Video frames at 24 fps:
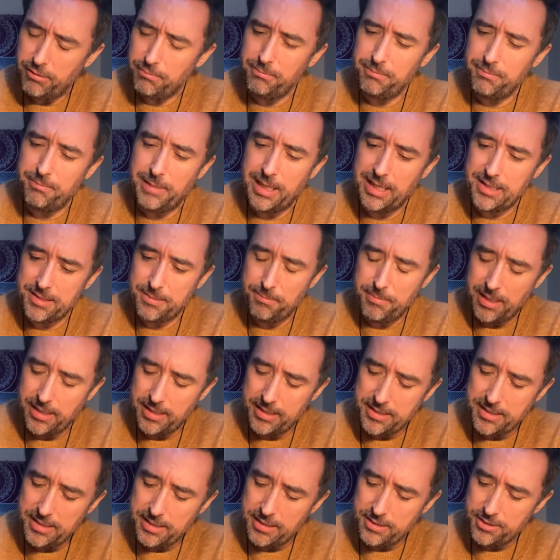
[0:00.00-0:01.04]
Mars in
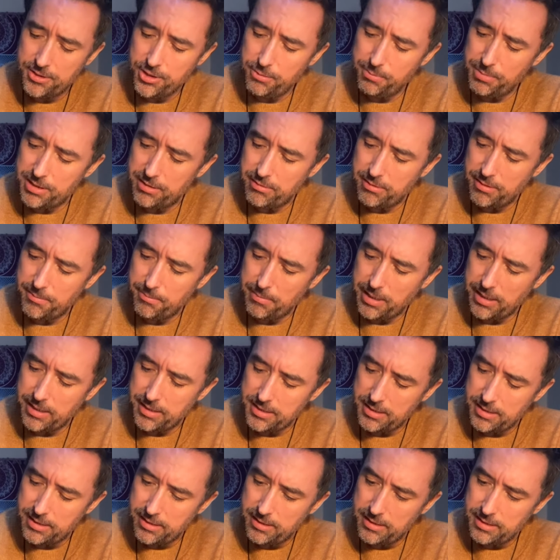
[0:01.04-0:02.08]
Pisces, Jupiter in
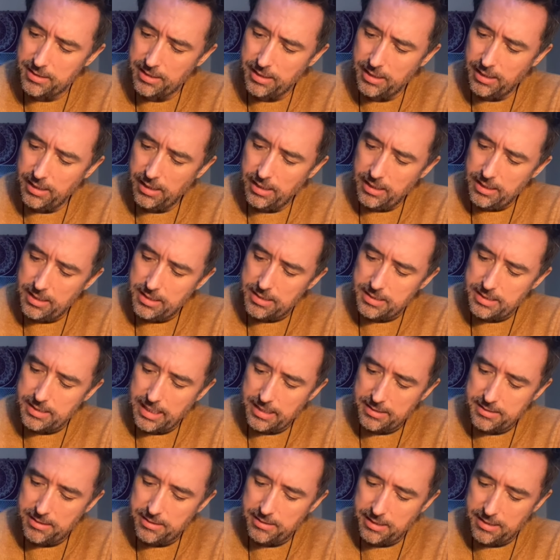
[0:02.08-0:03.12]
Pisces,
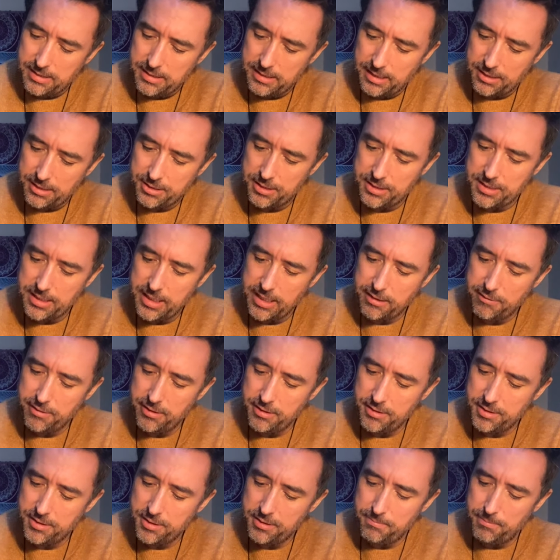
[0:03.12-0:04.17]
Saturn in
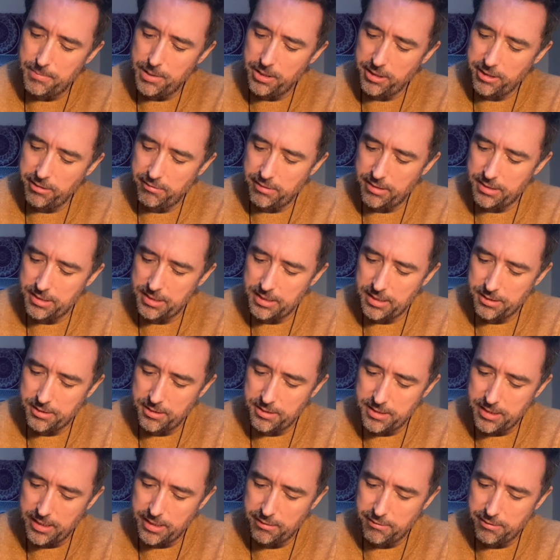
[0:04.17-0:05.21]
Sagittarius, Mercury in
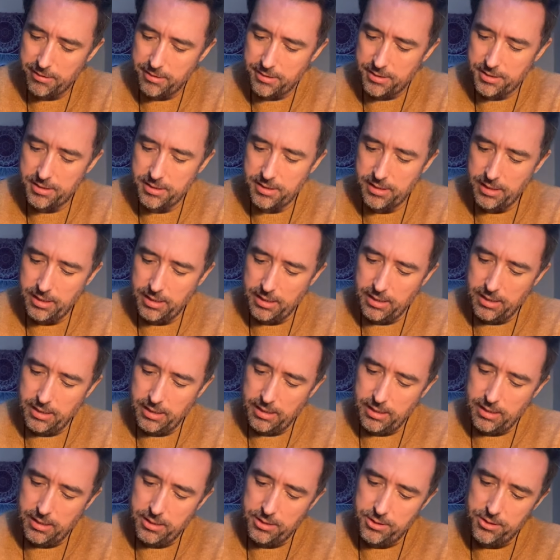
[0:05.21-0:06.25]
Sagittarius,
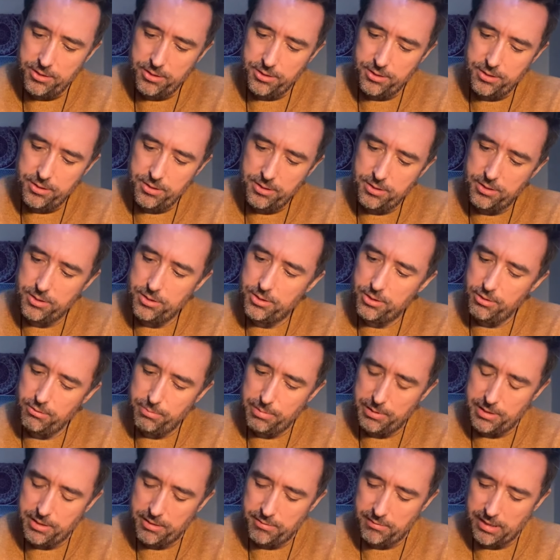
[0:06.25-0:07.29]

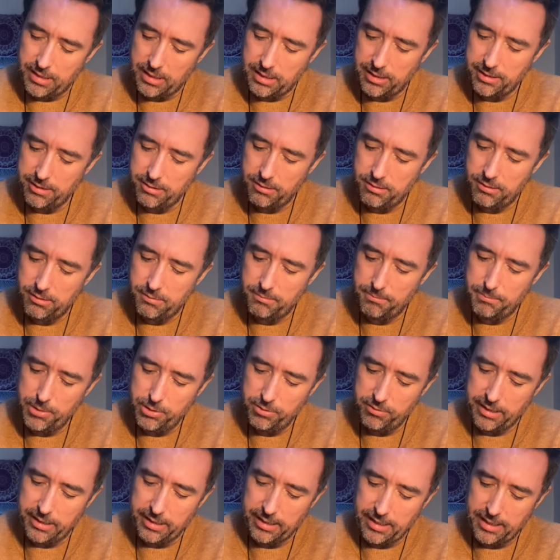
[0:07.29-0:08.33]
Jupiter in Leo,
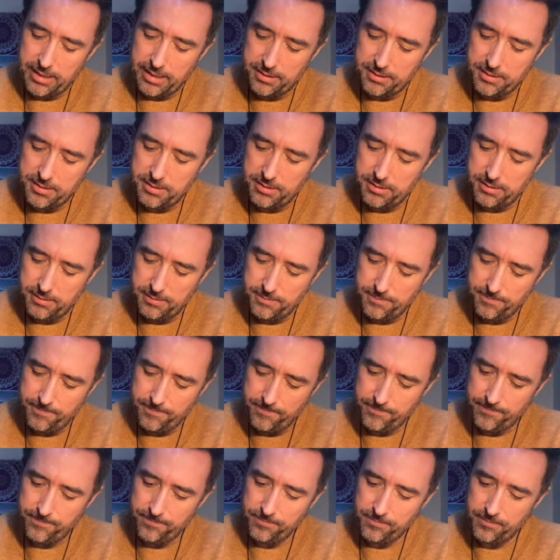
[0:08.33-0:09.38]
Moon in Cancer,
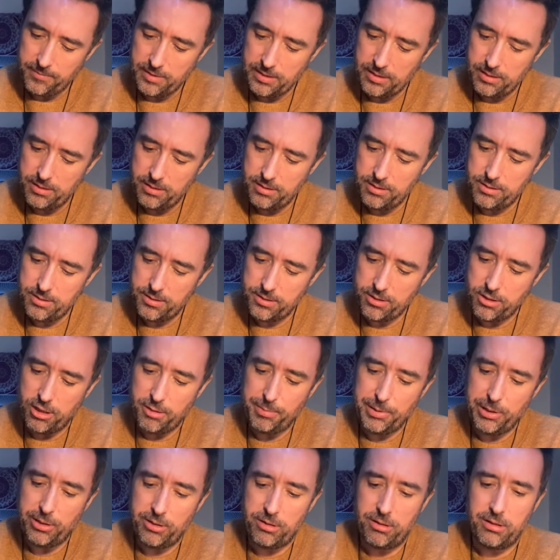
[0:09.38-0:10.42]

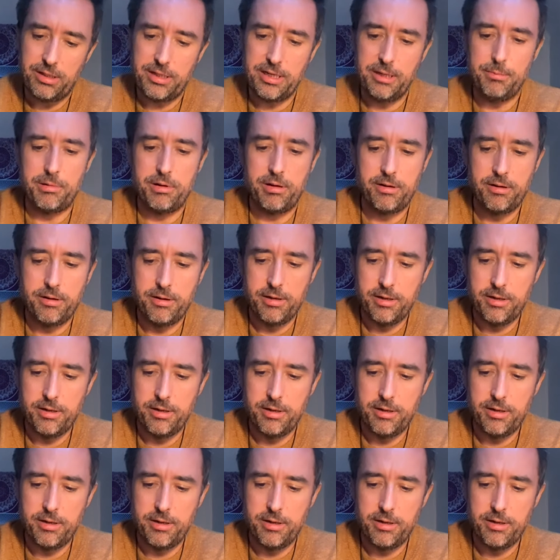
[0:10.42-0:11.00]
Scorpio, Libra.